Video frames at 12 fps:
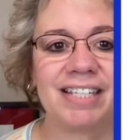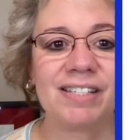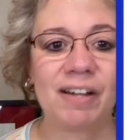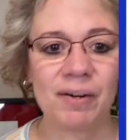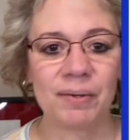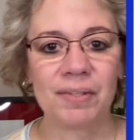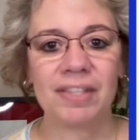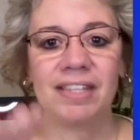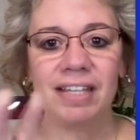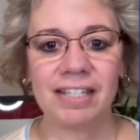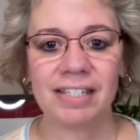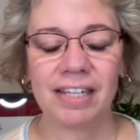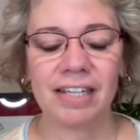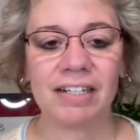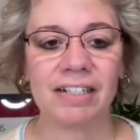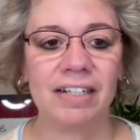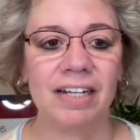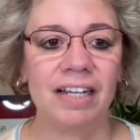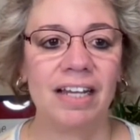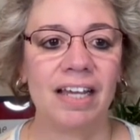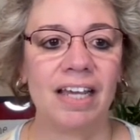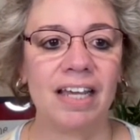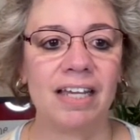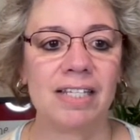so this here
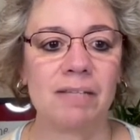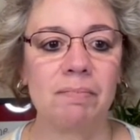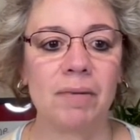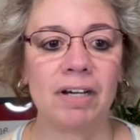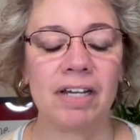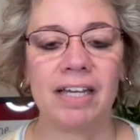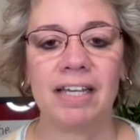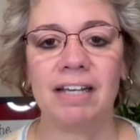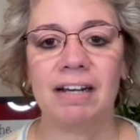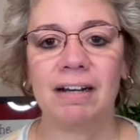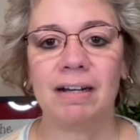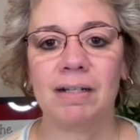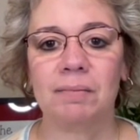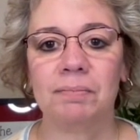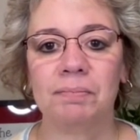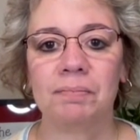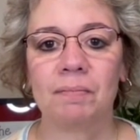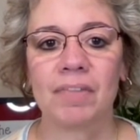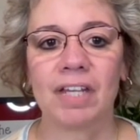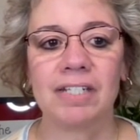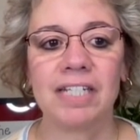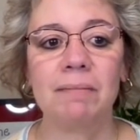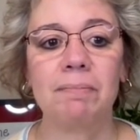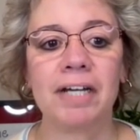is my,
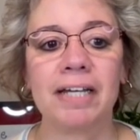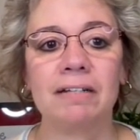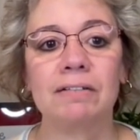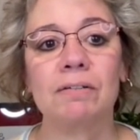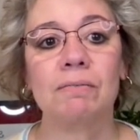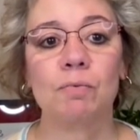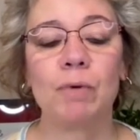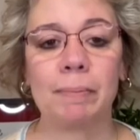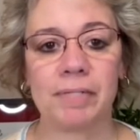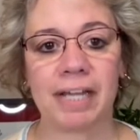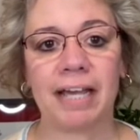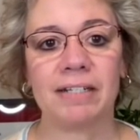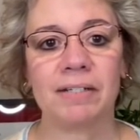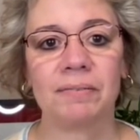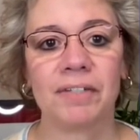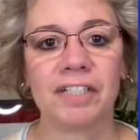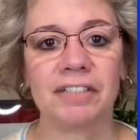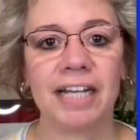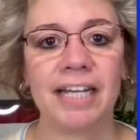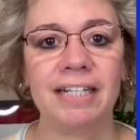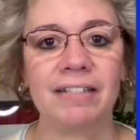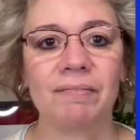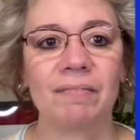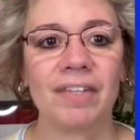my website, all
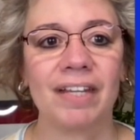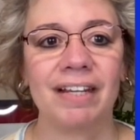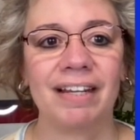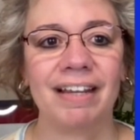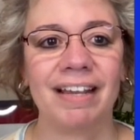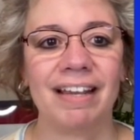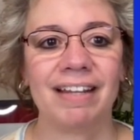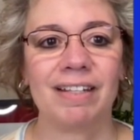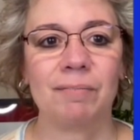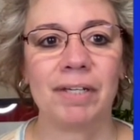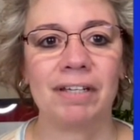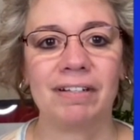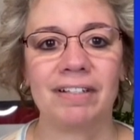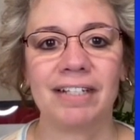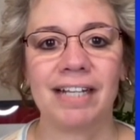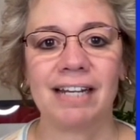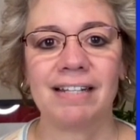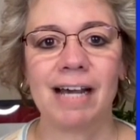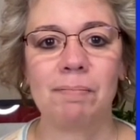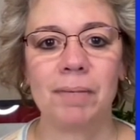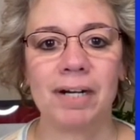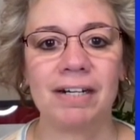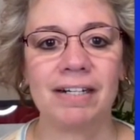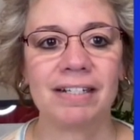right? And let me click out of that
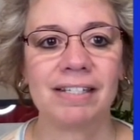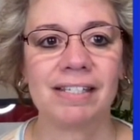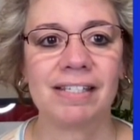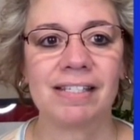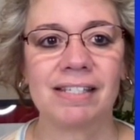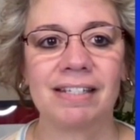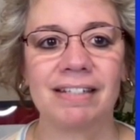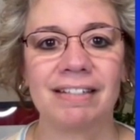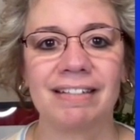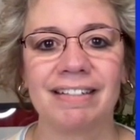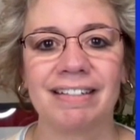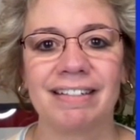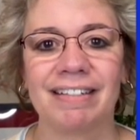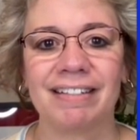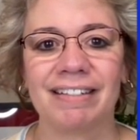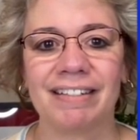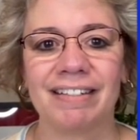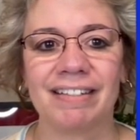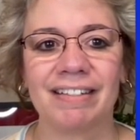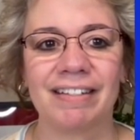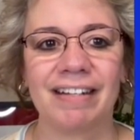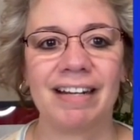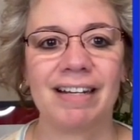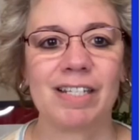box.
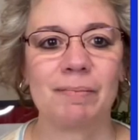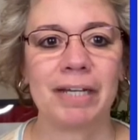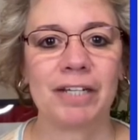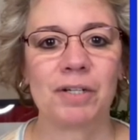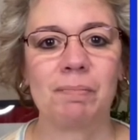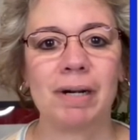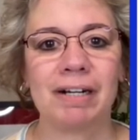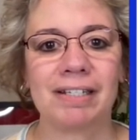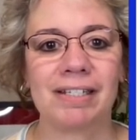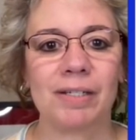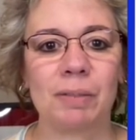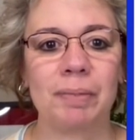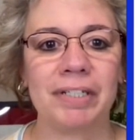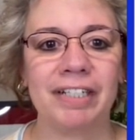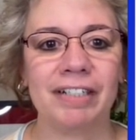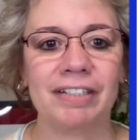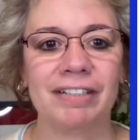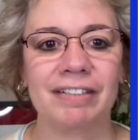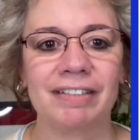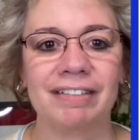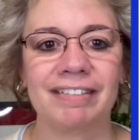I got some extra boxes open here.